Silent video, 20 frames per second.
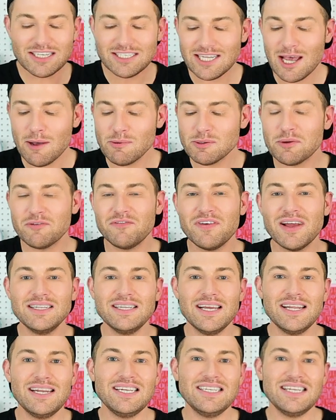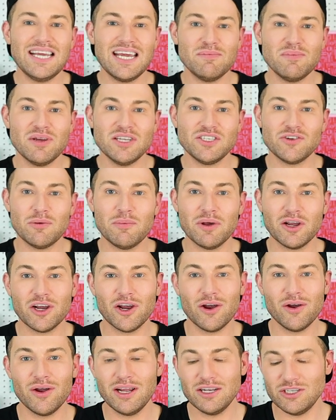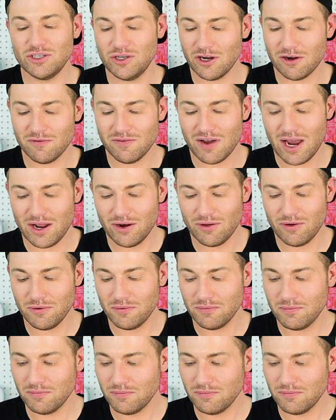just helps prevent any damage from occurring to your vinyl.